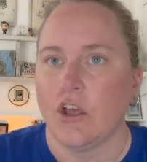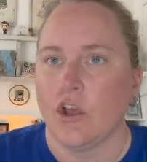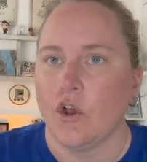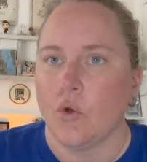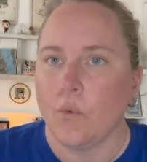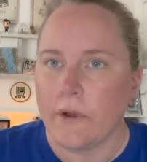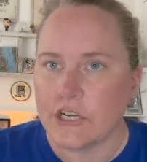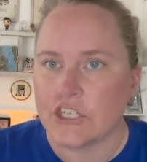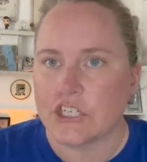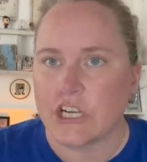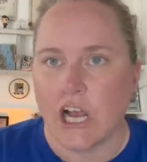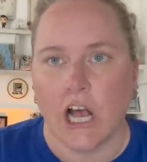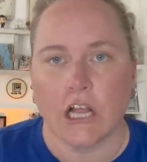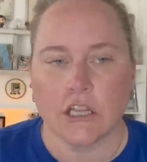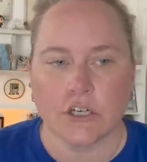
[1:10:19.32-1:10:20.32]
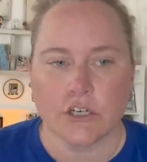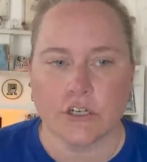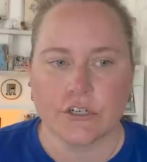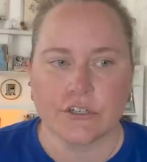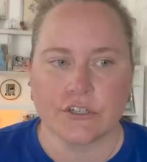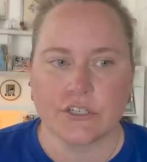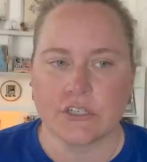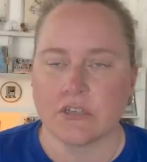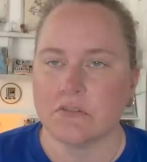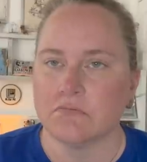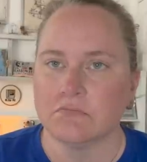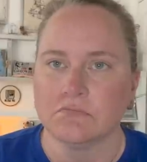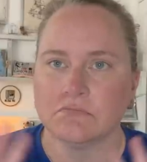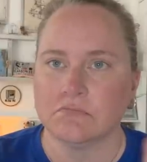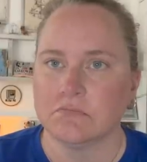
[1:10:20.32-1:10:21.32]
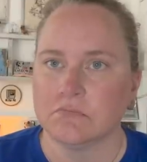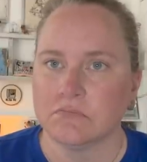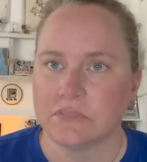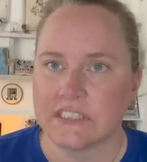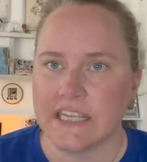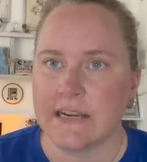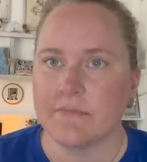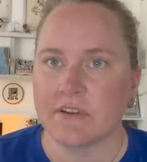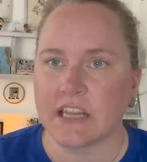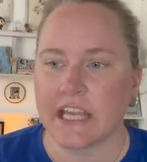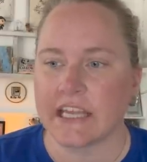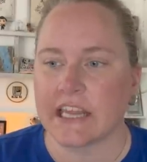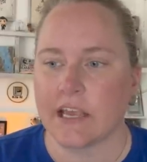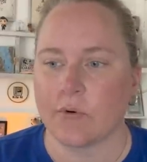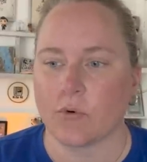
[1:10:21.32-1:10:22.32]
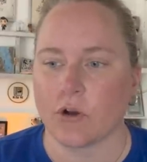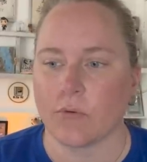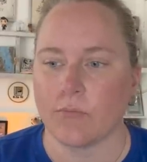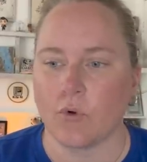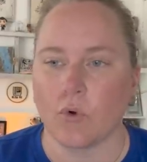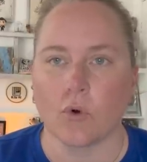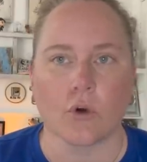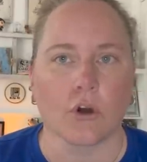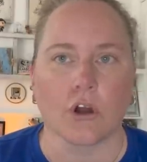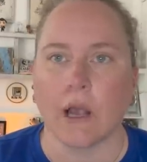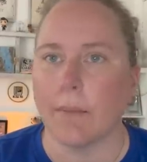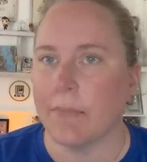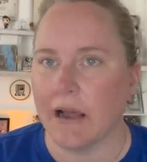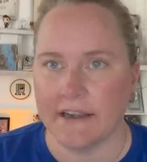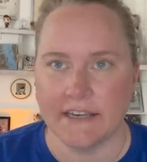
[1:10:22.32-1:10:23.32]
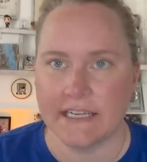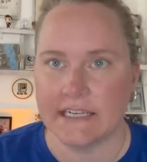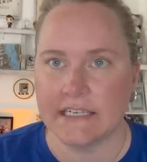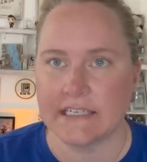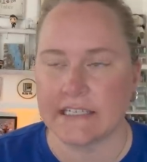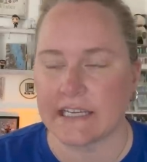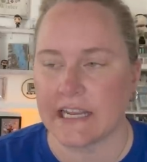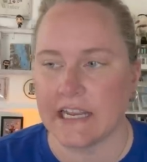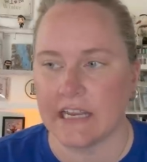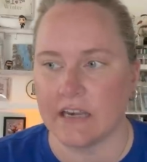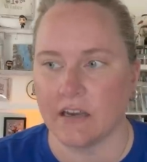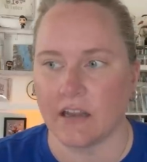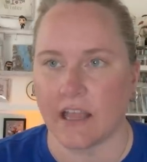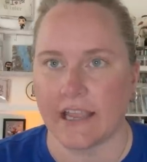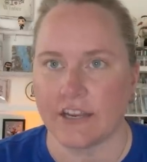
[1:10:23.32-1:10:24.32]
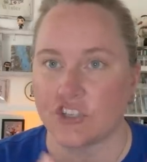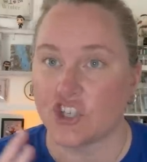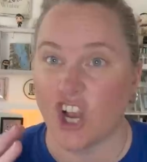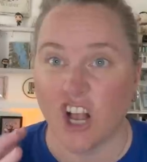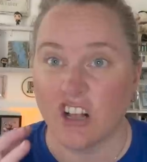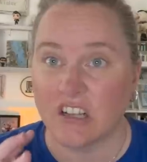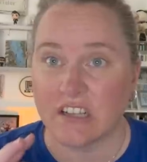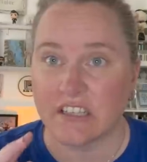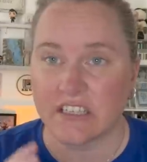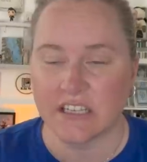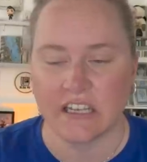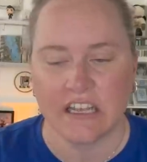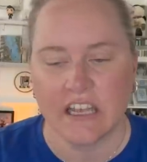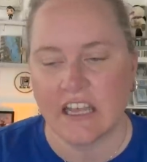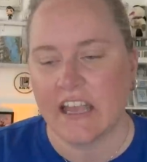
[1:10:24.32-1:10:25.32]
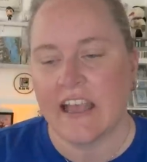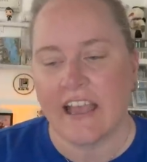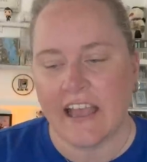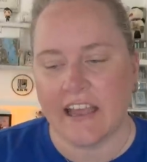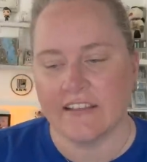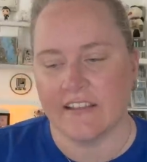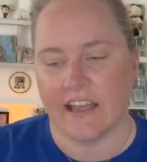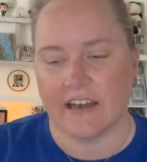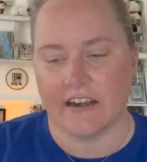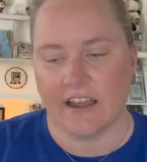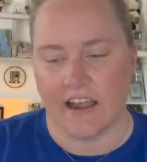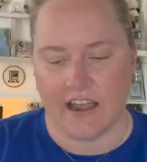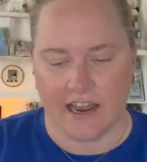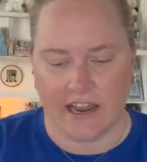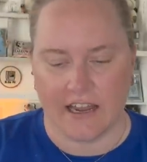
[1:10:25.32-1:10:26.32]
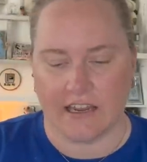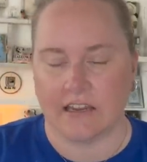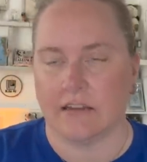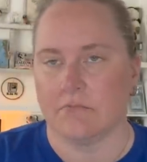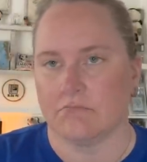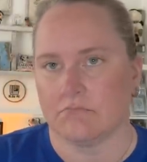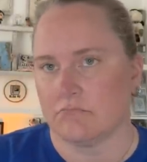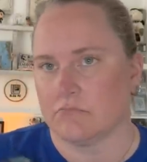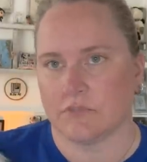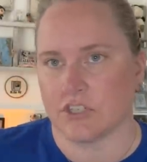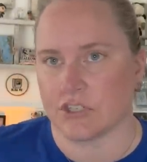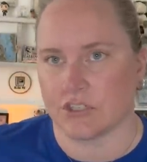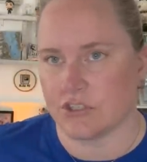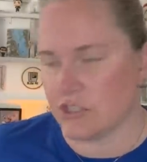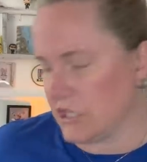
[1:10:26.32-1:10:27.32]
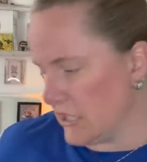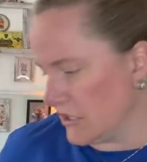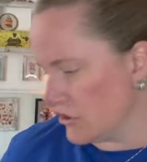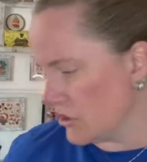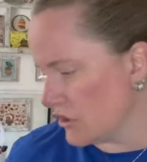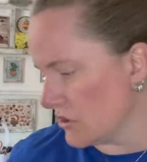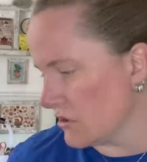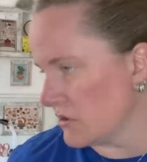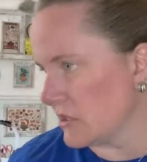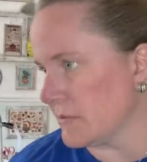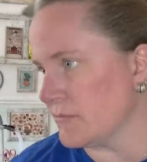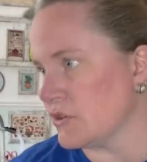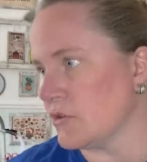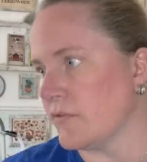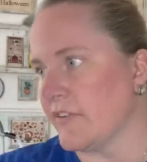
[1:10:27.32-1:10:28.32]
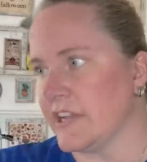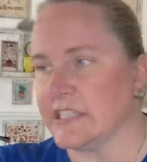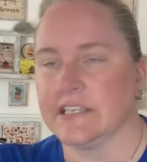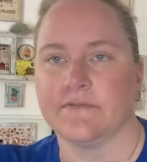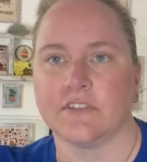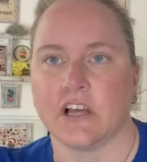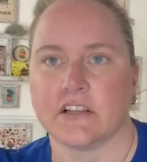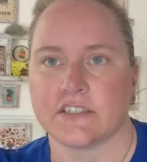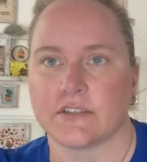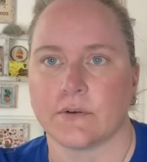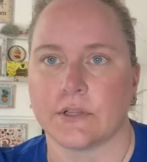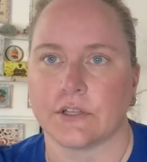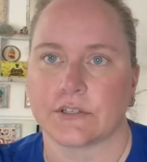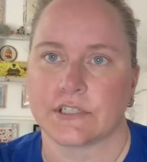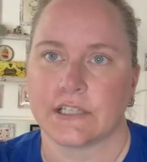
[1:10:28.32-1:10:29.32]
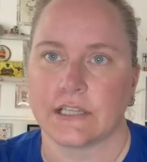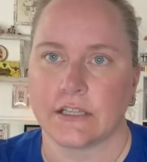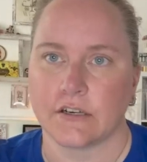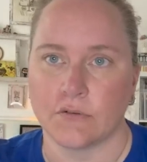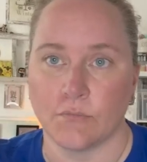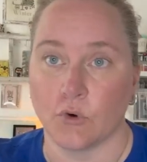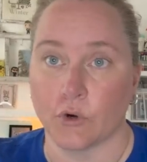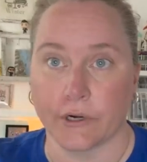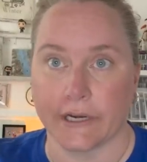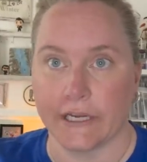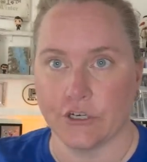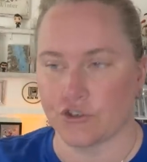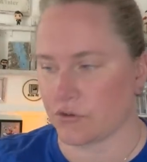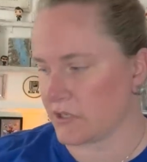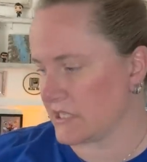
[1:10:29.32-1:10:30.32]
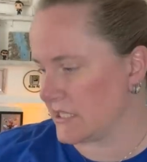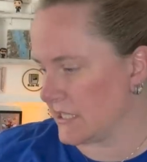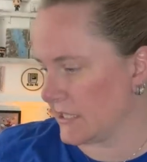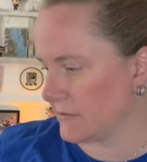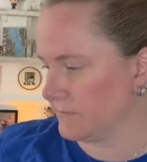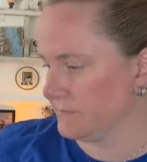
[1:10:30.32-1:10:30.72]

which colors seemed like they were more abundant in like chunks. And then I just changed them to a fancy floss so it looked a little more interesting.